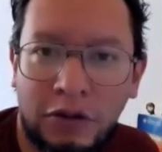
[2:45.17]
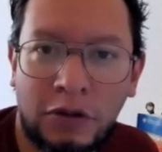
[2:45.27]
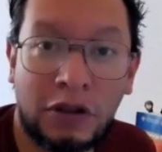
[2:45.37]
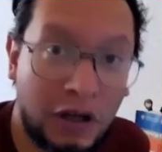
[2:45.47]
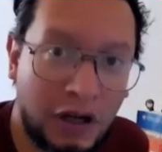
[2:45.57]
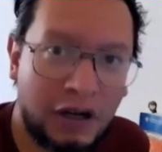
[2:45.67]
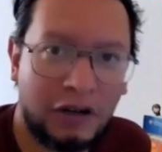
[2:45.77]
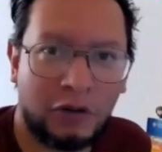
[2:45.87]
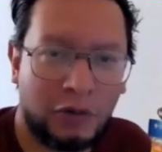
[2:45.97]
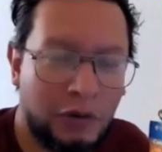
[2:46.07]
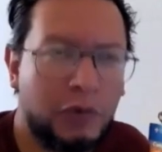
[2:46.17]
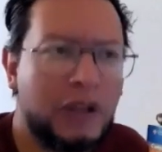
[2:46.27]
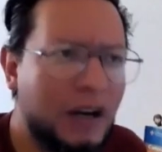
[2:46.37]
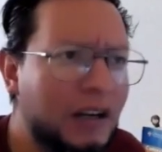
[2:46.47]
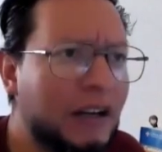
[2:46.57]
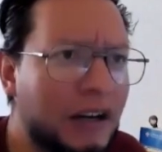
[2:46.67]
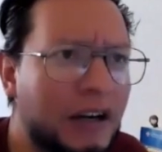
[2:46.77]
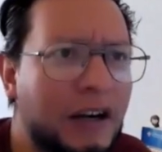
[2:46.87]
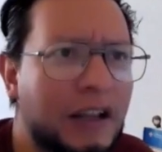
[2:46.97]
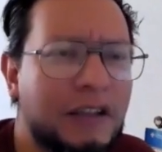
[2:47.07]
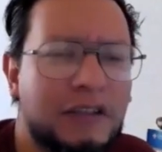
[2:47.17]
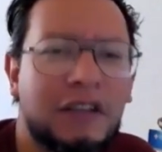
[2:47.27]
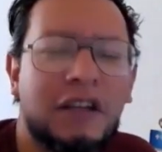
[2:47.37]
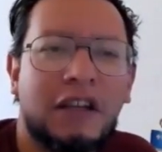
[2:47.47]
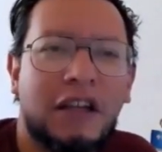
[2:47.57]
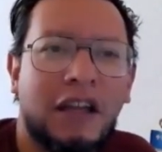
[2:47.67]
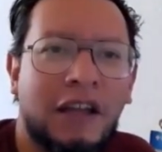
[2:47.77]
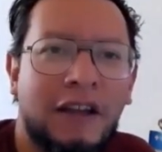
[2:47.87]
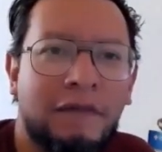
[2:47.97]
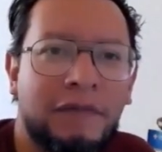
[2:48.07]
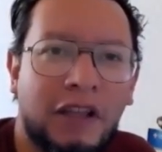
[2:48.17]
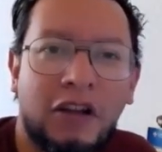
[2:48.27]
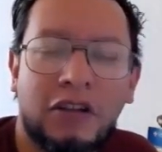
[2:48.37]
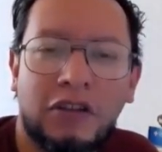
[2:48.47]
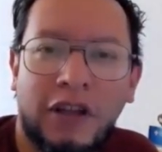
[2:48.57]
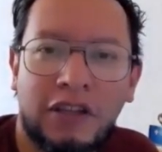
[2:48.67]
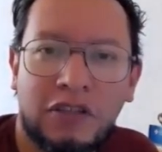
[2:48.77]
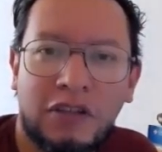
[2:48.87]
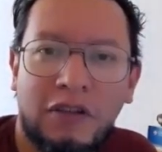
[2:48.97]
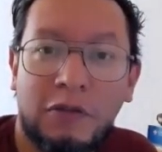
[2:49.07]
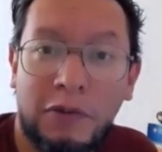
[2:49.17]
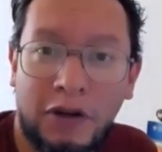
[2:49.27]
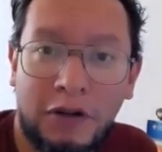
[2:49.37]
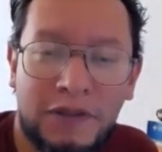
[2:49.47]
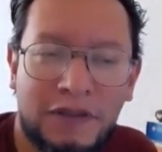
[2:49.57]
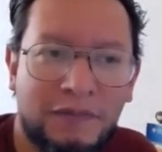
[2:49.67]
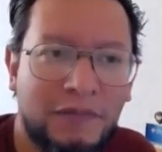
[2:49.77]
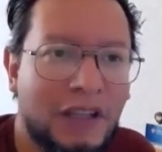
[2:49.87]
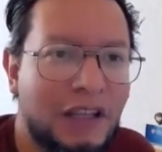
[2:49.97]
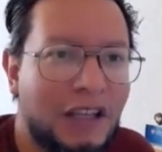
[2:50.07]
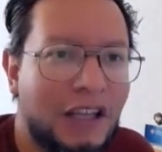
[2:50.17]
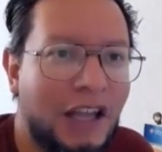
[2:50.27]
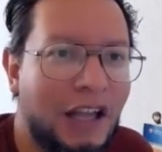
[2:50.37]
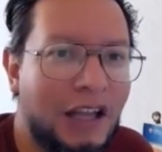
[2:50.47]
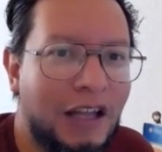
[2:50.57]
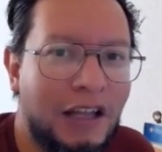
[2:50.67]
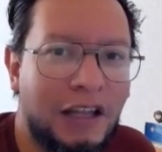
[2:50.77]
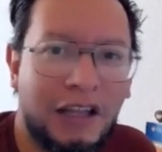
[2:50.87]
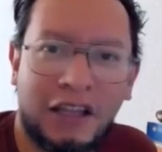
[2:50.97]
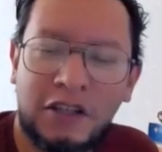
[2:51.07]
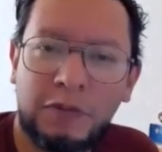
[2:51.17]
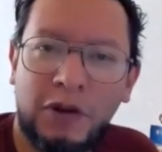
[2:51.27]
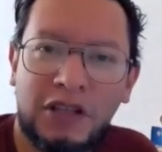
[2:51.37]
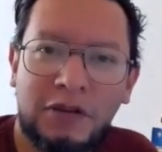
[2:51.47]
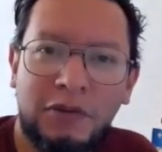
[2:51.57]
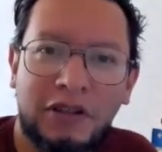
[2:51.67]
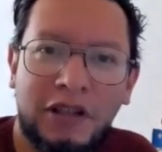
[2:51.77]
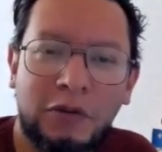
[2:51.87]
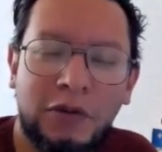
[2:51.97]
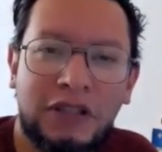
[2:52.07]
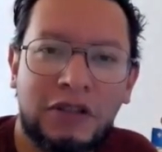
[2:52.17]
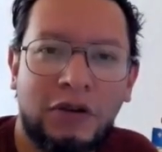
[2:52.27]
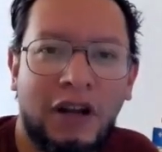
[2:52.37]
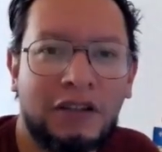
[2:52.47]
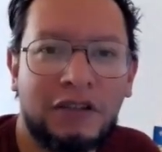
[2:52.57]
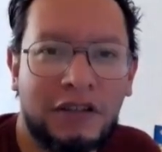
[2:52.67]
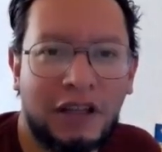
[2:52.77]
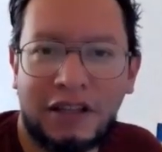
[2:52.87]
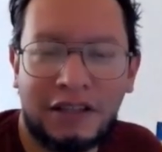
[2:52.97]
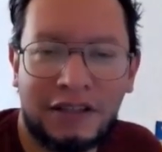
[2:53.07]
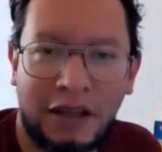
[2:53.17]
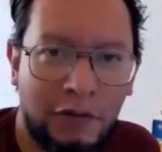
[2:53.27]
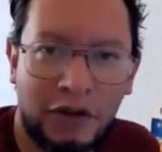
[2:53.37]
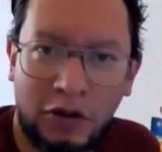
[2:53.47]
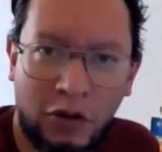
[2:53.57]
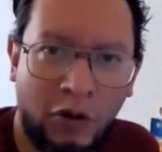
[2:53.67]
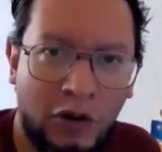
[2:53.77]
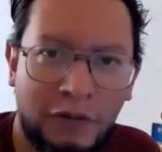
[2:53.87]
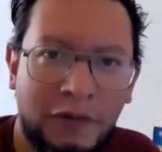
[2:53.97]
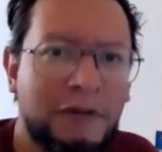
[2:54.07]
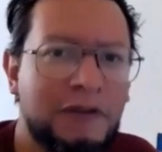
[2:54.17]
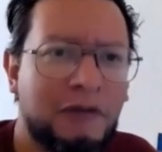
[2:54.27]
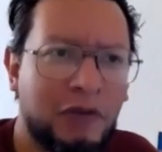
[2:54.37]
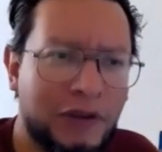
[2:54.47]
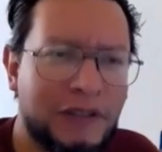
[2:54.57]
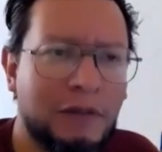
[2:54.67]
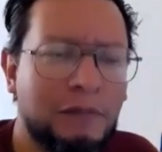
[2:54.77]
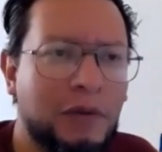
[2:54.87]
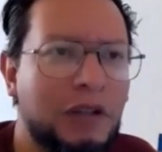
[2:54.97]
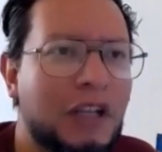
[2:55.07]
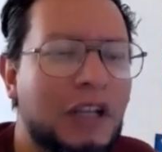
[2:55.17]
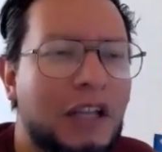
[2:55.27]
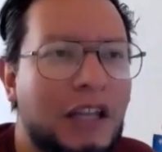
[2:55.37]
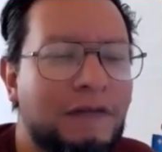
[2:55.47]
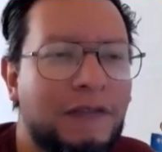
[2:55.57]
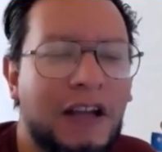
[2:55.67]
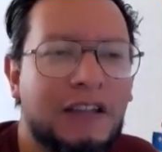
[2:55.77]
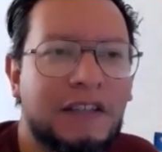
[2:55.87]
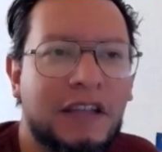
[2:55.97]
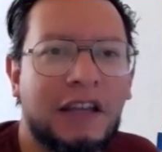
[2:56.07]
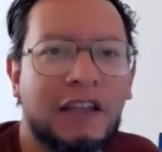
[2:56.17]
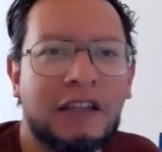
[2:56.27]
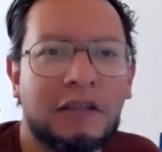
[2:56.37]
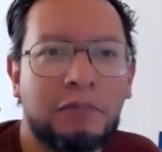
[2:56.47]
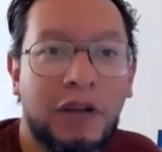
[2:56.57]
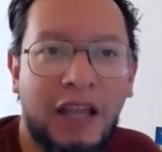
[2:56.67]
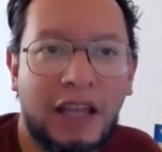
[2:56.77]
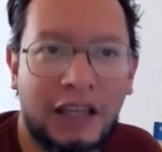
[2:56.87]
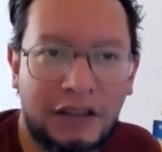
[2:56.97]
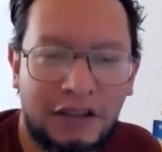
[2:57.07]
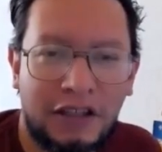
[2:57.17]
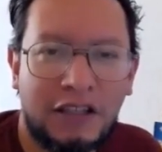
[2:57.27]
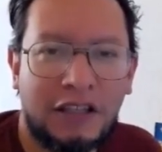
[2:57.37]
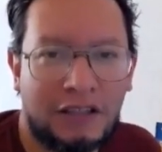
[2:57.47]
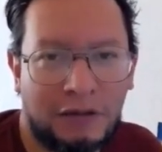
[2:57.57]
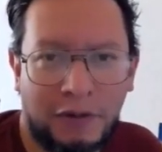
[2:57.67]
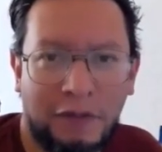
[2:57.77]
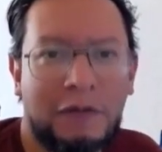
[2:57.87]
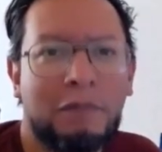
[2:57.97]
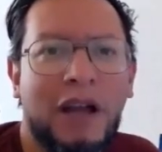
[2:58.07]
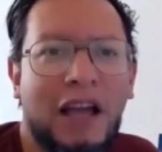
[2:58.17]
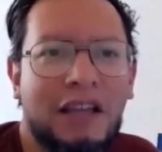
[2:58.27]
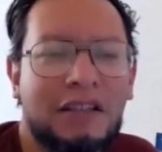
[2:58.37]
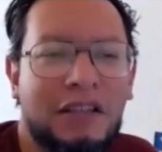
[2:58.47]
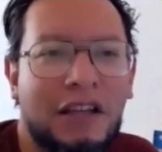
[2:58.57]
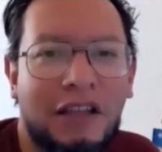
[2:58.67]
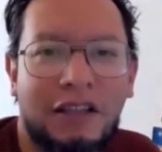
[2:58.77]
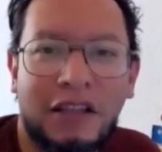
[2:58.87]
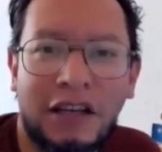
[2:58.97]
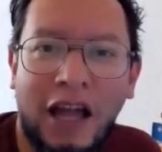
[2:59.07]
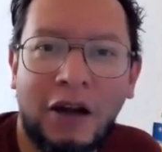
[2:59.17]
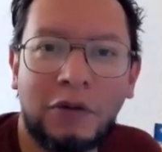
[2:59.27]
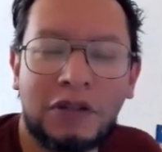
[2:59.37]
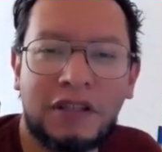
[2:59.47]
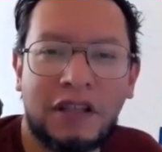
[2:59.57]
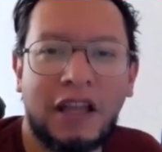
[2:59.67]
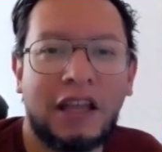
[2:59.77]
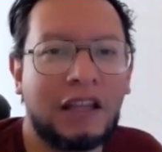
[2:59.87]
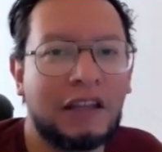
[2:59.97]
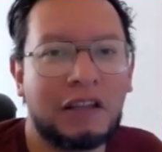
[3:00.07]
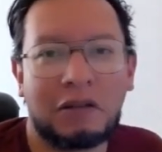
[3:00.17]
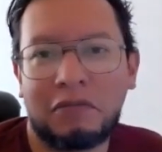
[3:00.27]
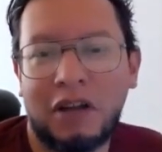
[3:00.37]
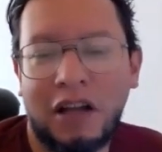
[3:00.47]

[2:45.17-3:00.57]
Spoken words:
learn, or when we are learning the conjugation of the verbs, it is possible that we try to say the same with all the verbs. For example, if I say played, it's a verb in past, then I will say